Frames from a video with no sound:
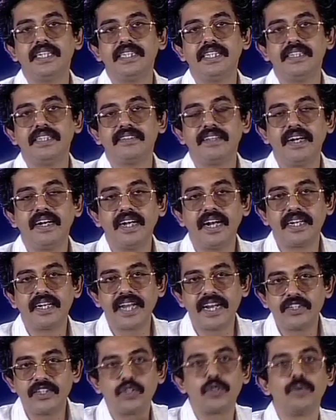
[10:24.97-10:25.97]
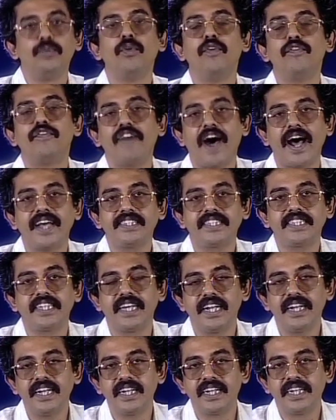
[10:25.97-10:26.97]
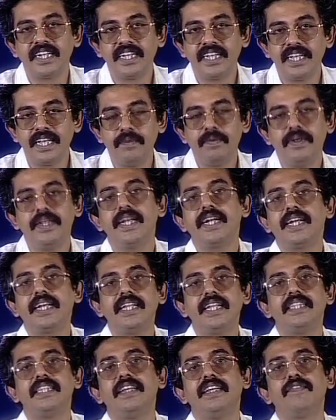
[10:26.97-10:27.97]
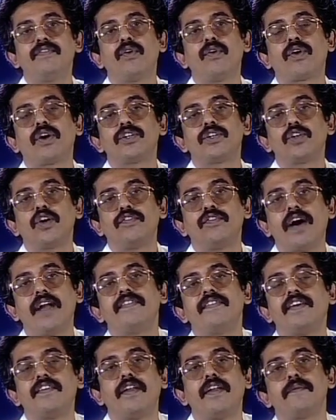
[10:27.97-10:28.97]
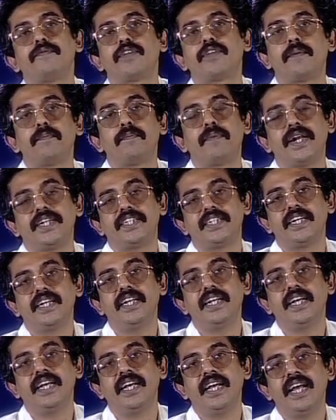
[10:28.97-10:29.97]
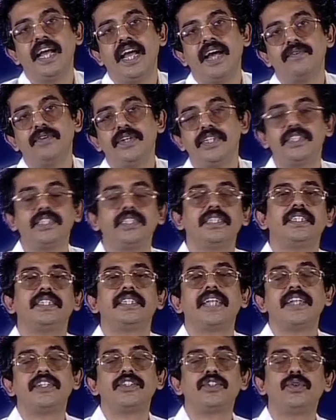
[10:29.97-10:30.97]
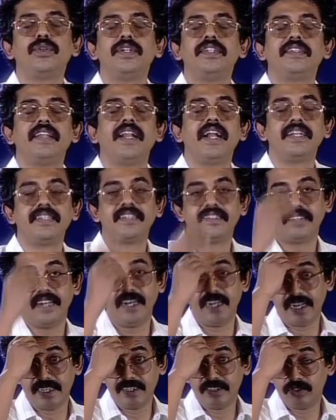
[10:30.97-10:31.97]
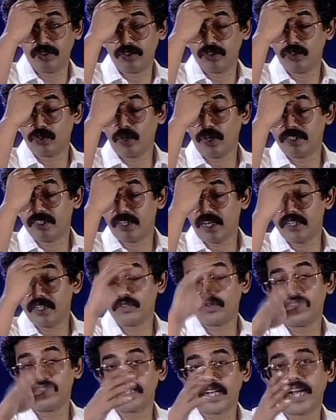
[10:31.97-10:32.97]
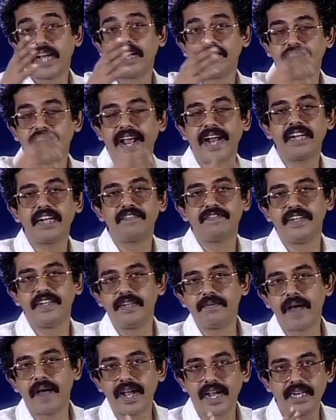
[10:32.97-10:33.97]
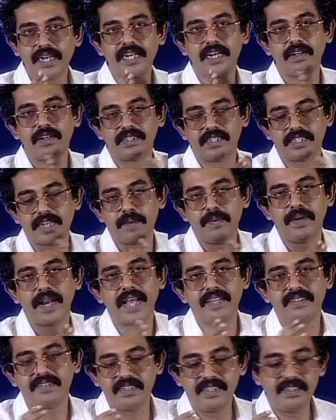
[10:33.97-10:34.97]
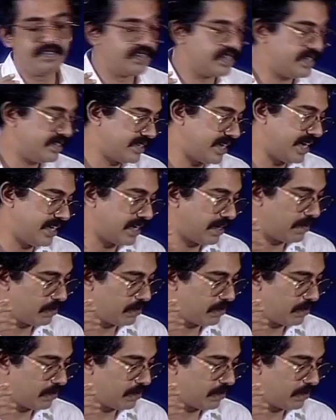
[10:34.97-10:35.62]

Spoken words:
cylinder tends to move faster, immediately the flow control valve develops some pressure which tends to decelerate the cylinder. So it's a kind of negative feedback, and it will stabilize the cylinder